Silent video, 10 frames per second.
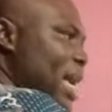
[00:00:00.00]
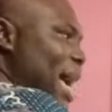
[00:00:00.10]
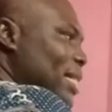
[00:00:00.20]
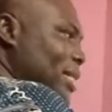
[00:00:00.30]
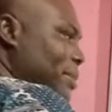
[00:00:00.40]
and
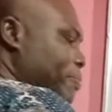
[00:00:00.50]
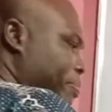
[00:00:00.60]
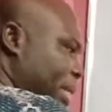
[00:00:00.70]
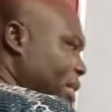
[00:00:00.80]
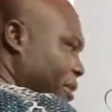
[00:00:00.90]
B
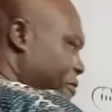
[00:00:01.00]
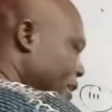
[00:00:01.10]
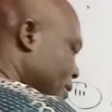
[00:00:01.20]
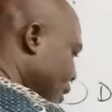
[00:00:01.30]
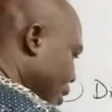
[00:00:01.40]
difference
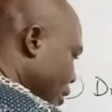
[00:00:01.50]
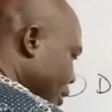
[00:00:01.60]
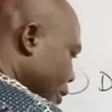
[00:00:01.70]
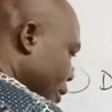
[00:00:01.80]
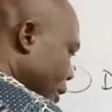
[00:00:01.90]
A.
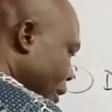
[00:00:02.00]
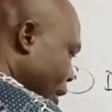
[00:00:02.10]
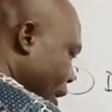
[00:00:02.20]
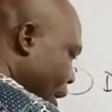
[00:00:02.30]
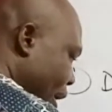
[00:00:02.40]

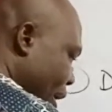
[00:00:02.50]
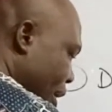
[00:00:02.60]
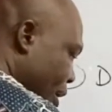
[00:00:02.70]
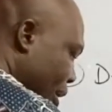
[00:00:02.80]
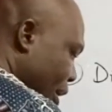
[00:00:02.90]
A
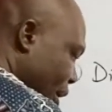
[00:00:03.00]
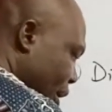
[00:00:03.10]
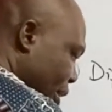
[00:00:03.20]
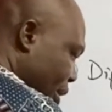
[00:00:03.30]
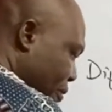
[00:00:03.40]

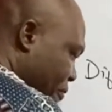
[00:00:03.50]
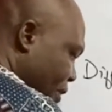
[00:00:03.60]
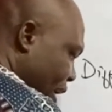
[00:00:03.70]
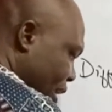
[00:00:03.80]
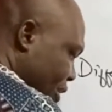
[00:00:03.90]

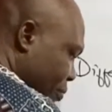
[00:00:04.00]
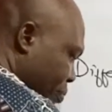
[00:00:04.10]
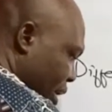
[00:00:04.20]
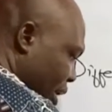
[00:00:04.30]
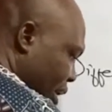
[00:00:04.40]
difference
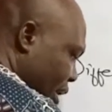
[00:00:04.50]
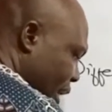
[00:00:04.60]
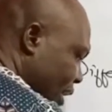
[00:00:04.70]
B, that's